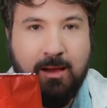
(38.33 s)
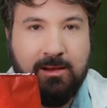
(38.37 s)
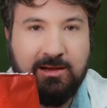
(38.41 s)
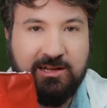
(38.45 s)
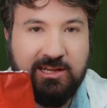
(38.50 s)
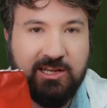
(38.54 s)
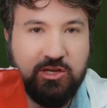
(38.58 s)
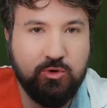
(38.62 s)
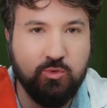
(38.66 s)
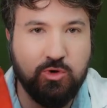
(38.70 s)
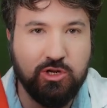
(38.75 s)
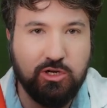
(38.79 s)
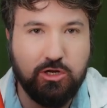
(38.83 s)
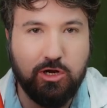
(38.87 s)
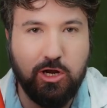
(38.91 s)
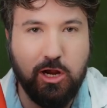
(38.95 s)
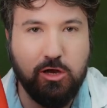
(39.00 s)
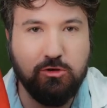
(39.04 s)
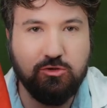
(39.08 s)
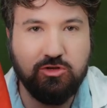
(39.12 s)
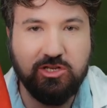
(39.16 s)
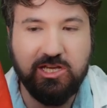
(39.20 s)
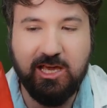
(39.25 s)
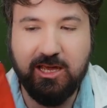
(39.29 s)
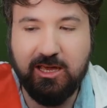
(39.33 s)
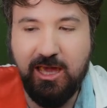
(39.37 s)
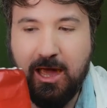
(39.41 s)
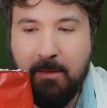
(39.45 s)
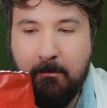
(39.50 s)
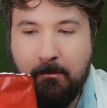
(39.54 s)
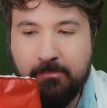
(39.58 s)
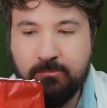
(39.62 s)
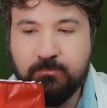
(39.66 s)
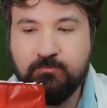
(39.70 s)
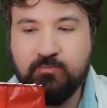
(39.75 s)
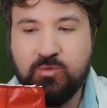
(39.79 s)
And then you want to close it
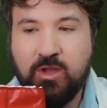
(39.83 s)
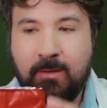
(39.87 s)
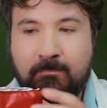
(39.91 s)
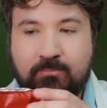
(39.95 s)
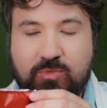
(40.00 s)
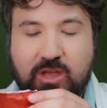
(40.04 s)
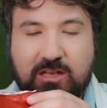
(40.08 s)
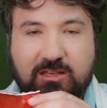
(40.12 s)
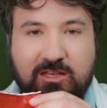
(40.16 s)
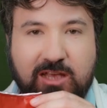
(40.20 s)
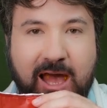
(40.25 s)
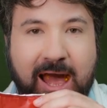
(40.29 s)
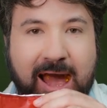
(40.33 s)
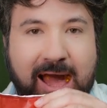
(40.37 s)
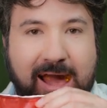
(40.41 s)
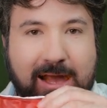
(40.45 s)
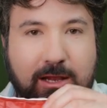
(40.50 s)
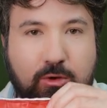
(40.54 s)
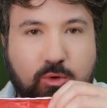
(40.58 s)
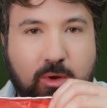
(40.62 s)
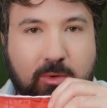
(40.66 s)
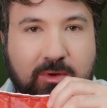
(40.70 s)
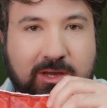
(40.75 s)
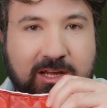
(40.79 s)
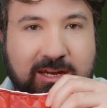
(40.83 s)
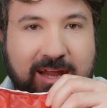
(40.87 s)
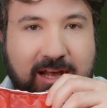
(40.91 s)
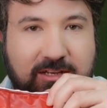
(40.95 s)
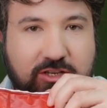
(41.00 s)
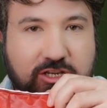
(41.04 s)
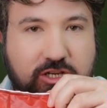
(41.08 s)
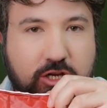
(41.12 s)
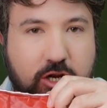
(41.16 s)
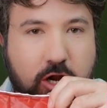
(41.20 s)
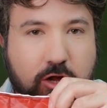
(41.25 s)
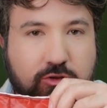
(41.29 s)
again. There's a hack where we can
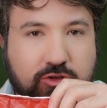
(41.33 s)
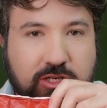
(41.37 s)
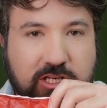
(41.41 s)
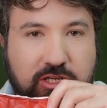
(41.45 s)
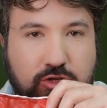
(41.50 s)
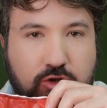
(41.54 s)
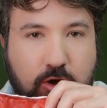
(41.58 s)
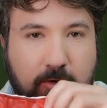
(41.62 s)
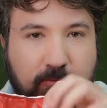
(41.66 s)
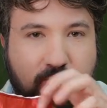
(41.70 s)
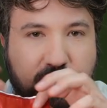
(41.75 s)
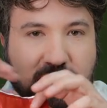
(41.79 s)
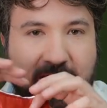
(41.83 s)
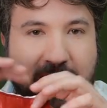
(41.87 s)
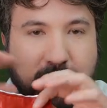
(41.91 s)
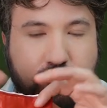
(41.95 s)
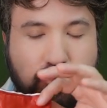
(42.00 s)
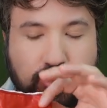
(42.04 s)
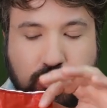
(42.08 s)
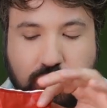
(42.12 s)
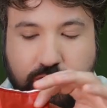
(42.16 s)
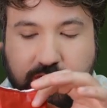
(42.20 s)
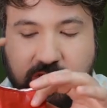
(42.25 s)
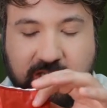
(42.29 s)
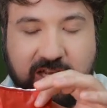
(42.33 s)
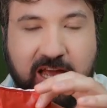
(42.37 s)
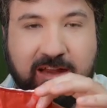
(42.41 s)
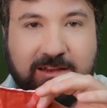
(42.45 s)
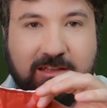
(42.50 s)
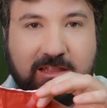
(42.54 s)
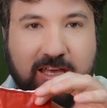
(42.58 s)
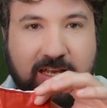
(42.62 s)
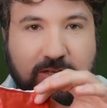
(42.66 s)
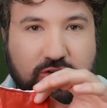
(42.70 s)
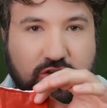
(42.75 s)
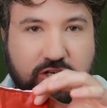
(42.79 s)
actually close this off without using
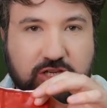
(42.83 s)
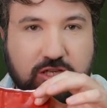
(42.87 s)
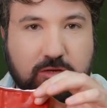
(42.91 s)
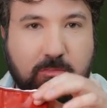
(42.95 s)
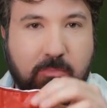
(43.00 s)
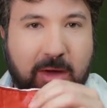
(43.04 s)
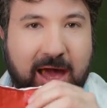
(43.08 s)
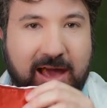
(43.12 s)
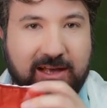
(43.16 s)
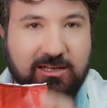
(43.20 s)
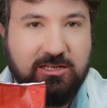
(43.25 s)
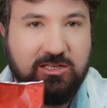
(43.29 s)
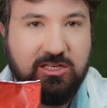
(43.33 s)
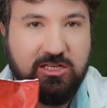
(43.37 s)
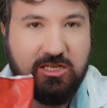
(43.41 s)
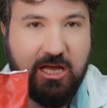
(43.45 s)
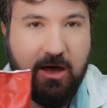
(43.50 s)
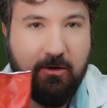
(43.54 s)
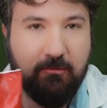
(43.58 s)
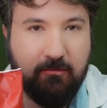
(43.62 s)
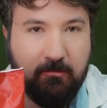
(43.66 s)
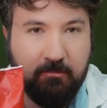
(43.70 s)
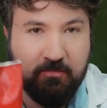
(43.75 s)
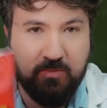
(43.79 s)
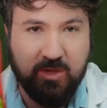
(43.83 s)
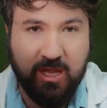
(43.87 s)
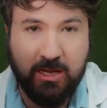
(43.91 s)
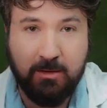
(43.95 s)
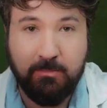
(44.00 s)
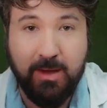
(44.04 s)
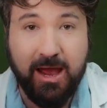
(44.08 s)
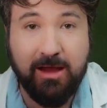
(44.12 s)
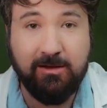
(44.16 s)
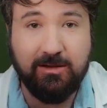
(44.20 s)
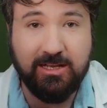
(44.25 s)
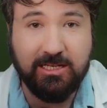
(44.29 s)
anything, just the bag itself. And
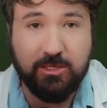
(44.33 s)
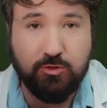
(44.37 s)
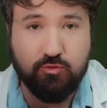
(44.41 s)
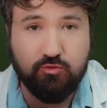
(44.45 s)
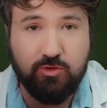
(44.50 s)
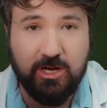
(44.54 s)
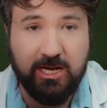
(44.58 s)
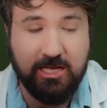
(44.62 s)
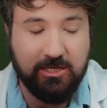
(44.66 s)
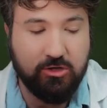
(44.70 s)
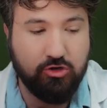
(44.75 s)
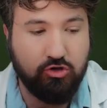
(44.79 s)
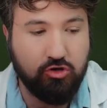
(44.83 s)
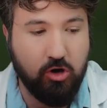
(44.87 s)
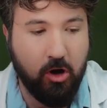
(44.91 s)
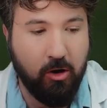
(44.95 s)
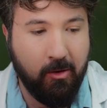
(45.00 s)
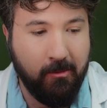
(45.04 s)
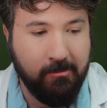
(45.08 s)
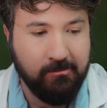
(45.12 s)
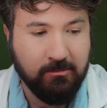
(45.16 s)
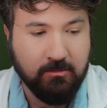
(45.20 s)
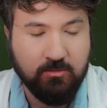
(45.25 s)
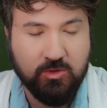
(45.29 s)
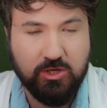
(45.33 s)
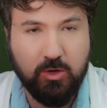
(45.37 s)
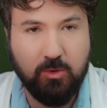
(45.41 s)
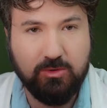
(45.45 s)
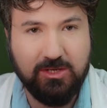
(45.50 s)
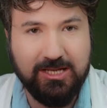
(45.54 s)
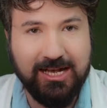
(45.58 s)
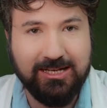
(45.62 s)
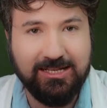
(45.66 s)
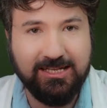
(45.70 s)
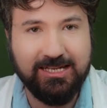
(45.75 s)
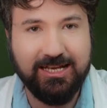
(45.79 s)
apparently it's really strong. So
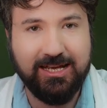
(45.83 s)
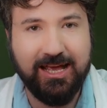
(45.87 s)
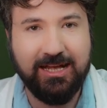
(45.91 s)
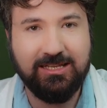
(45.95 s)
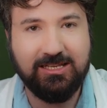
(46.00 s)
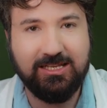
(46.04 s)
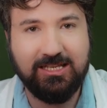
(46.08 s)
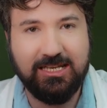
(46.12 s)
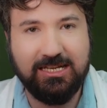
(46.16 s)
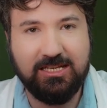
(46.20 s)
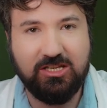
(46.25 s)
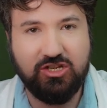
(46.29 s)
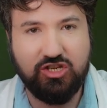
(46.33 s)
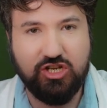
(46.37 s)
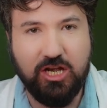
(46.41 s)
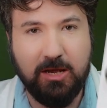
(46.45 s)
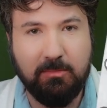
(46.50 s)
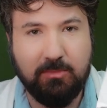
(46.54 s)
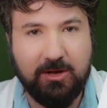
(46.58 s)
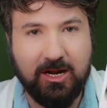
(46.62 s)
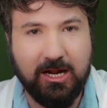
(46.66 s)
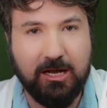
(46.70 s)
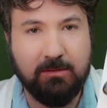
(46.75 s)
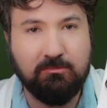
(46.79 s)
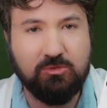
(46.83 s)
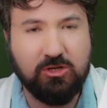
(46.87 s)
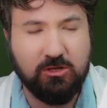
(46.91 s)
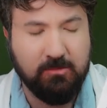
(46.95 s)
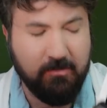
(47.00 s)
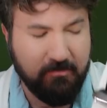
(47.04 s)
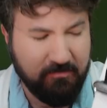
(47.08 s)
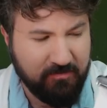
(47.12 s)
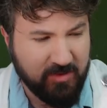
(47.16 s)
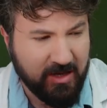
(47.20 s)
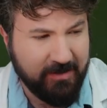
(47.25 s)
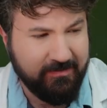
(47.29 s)
we'll test it against these chip clips.
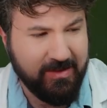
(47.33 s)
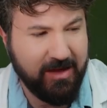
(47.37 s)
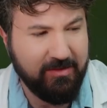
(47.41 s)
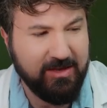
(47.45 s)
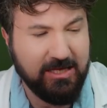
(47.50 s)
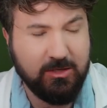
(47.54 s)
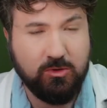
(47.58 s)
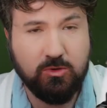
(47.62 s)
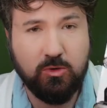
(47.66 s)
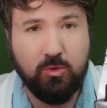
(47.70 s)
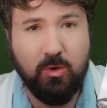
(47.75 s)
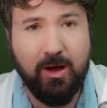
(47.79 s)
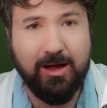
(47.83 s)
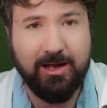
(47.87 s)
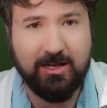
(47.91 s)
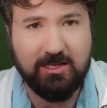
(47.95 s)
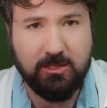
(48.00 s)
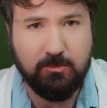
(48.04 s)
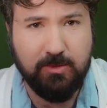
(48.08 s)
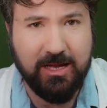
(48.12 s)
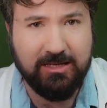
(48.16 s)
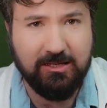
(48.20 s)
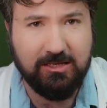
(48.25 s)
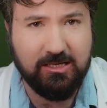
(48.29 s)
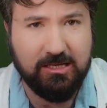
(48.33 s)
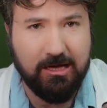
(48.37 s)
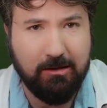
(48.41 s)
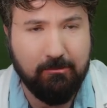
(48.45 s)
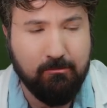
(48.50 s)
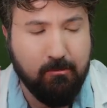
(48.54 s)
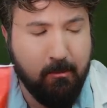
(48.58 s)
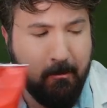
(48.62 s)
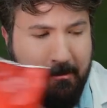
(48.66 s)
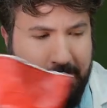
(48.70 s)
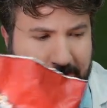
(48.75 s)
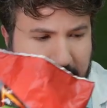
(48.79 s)
Now these are quite
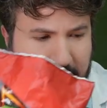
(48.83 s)
expensive,